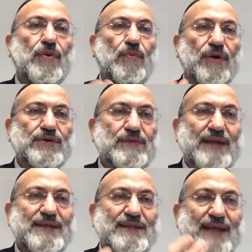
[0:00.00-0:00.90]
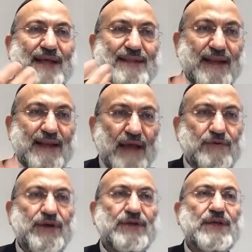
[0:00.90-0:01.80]
Once we understand the
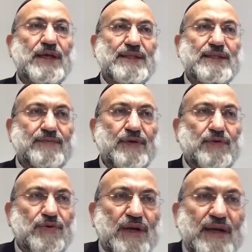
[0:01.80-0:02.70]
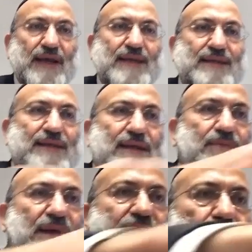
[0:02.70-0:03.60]
language, then we could relate in the
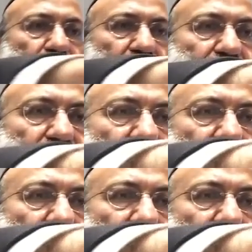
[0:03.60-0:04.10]
best way